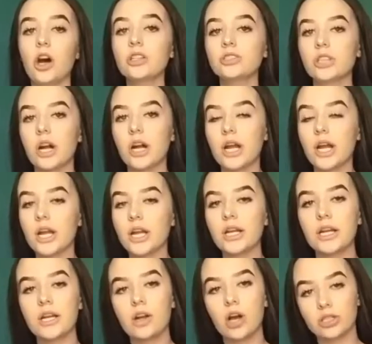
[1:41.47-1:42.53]
It all started
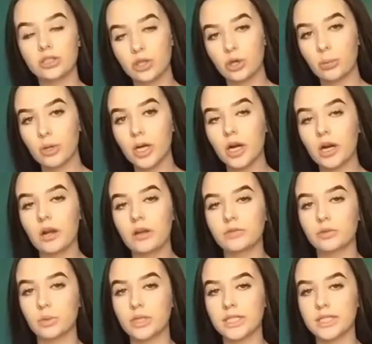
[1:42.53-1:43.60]
in October
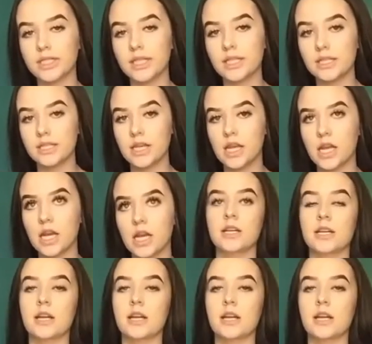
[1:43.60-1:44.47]
of 2016.